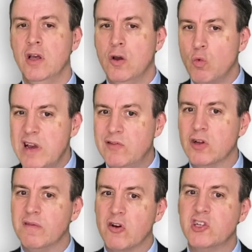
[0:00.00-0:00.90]
We've done a
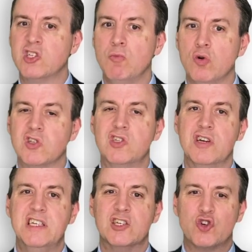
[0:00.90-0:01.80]
very small study
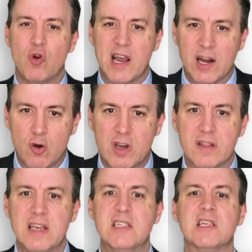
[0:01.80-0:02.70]
to try and look at
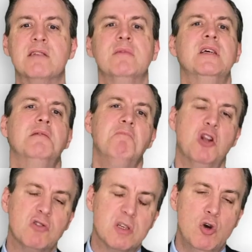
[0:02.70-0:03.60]
this, and
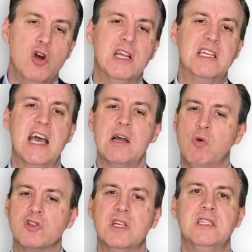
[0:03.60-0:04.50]
some early data
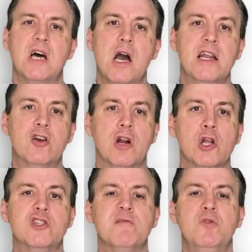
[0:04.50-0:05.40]
wasn't entirely
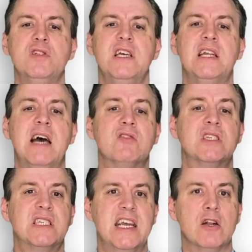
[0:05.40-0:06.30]
conclusive, but did have a
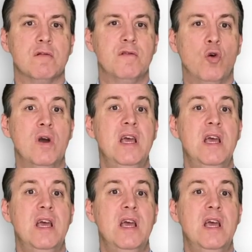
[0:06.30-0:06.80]
signal for